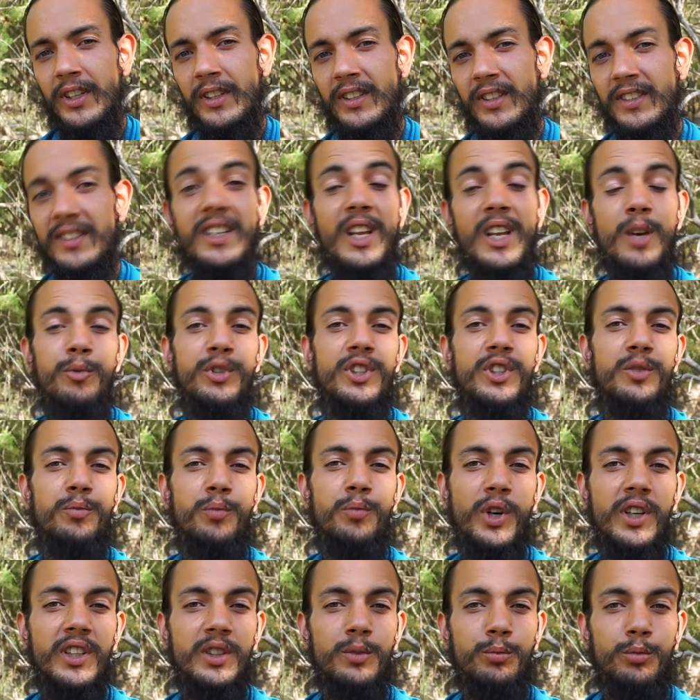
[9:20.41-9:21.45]
This enables its
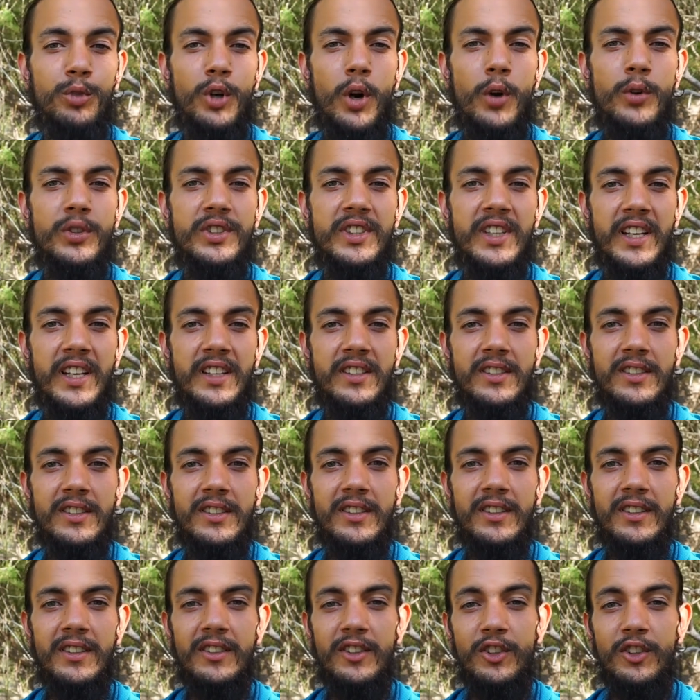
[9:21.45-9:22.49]
body to process
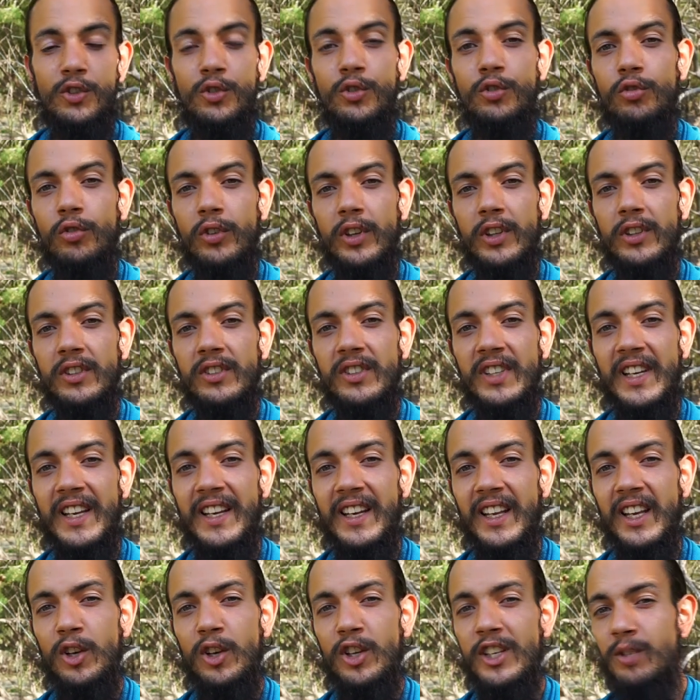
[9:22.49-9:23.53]
the nutrients
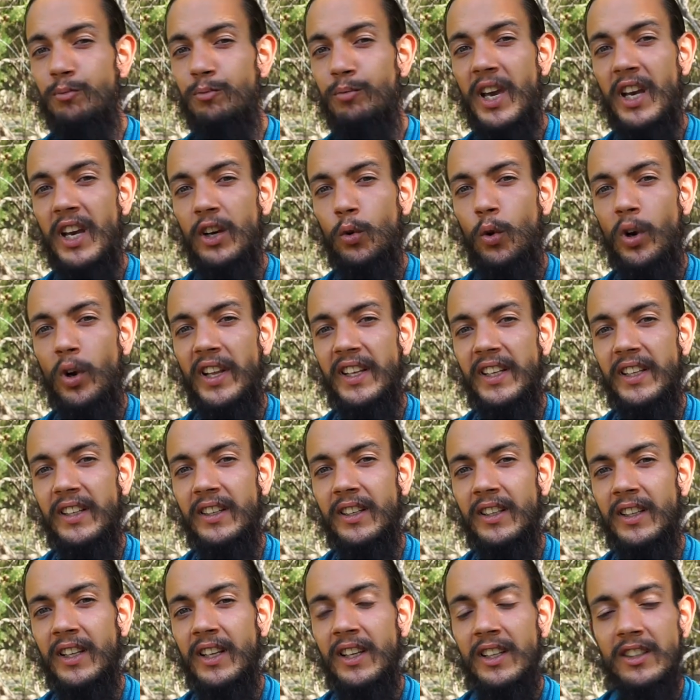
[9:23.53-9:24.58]
in it in better quality.
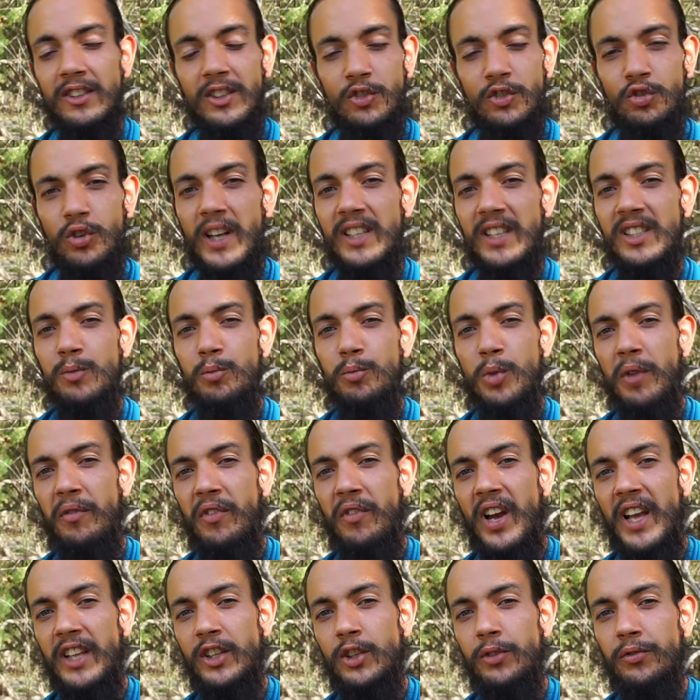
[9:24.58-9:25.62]
So try
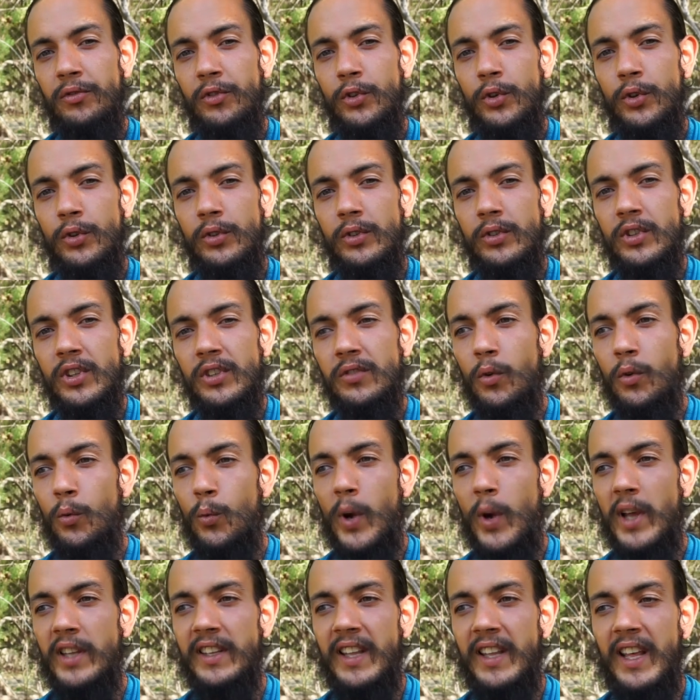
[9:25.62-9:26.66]
simplifying your food just for
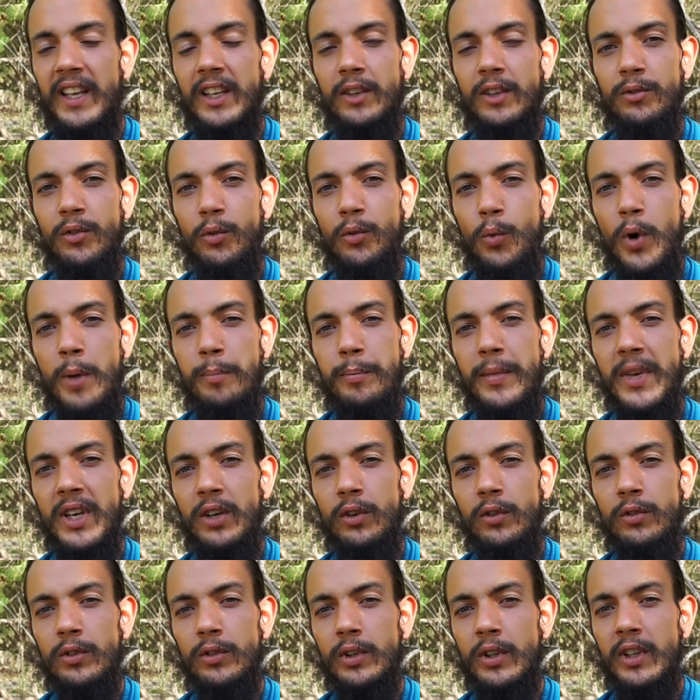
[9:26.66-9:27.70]
one day, for one
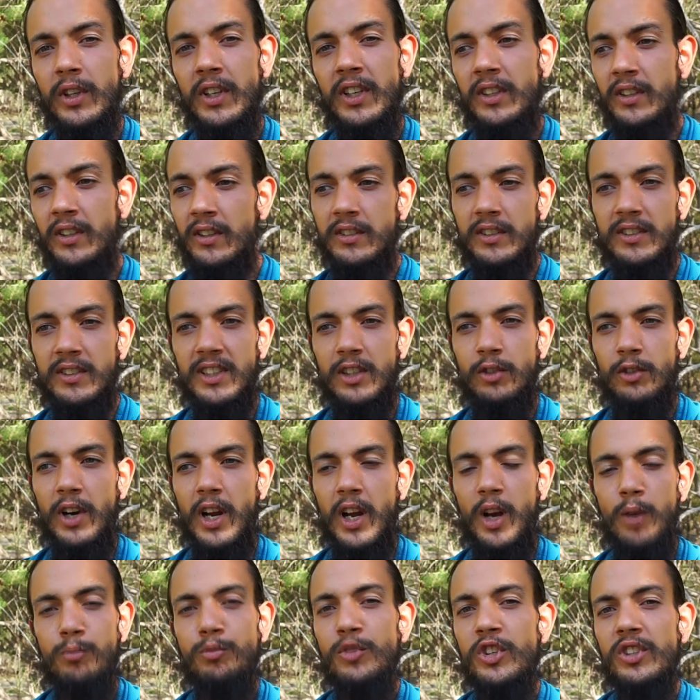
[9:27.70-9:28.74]
meal. Say, right,
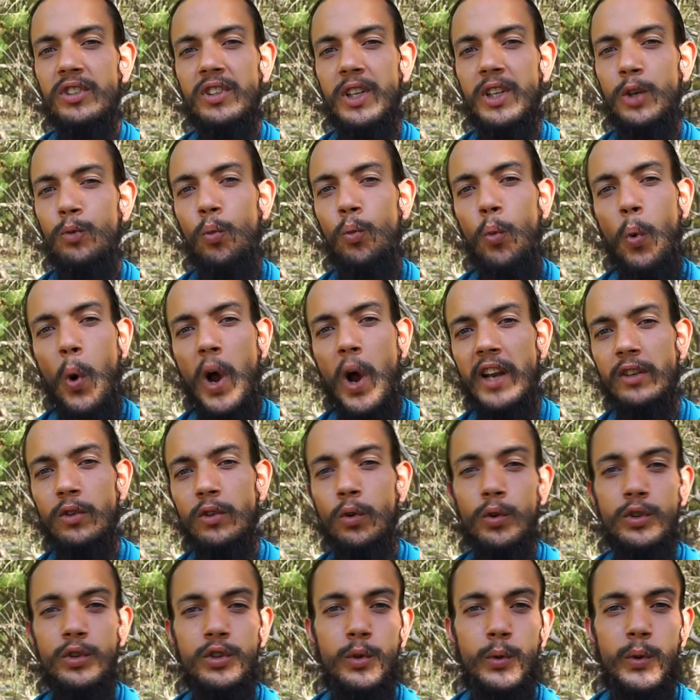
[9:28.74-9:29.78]
I'm just going to eat 1
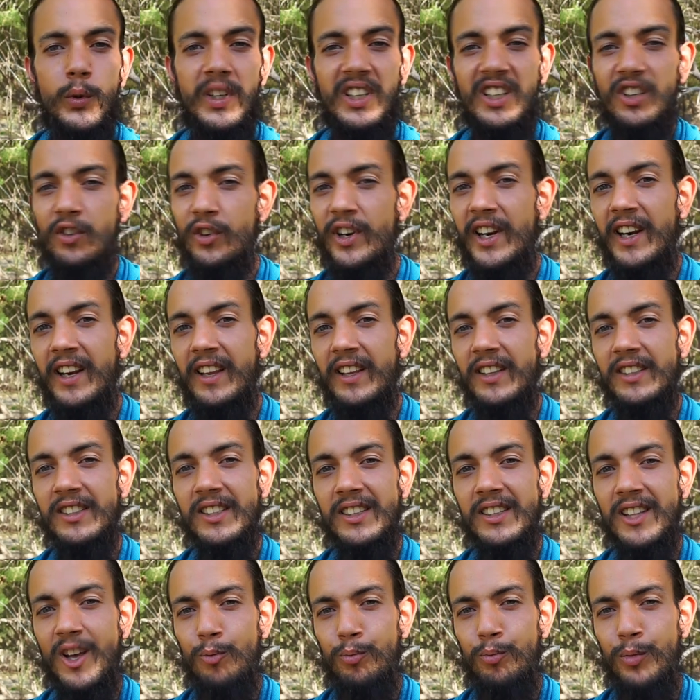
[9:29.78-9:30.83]
or 2 ingredients
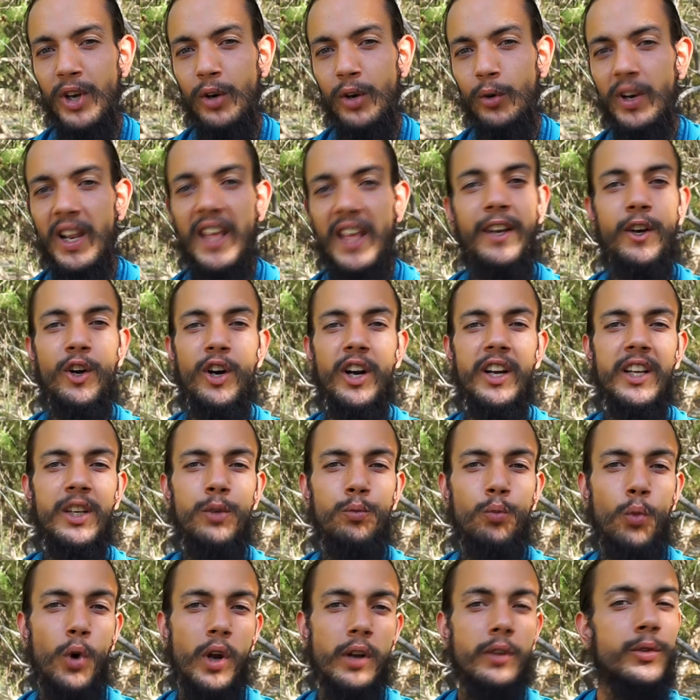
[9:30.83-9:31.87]
in that meal. Later I
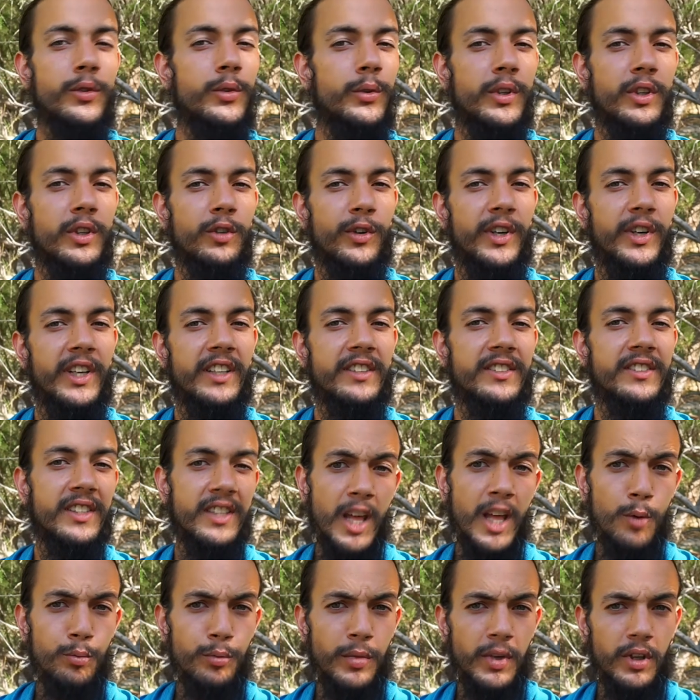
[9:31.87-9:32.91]
eat 1 or 2 ingredients in
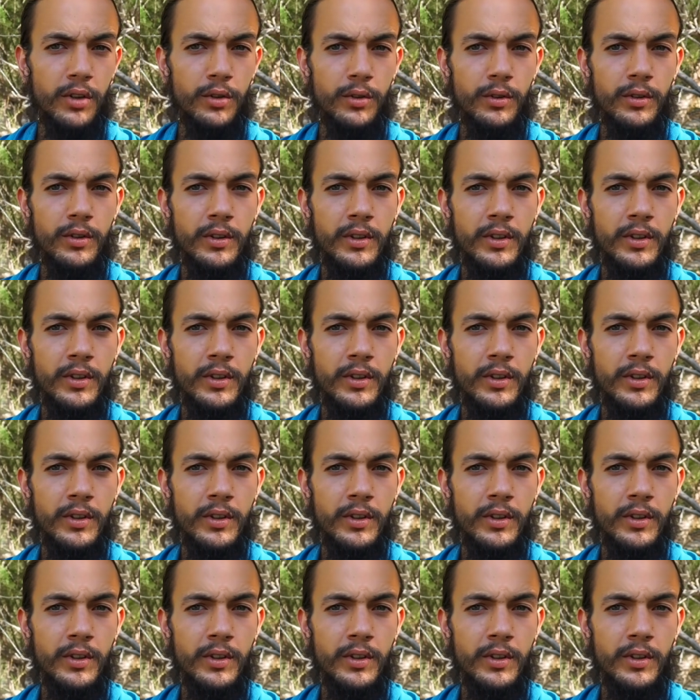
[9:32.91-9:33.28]
that meal.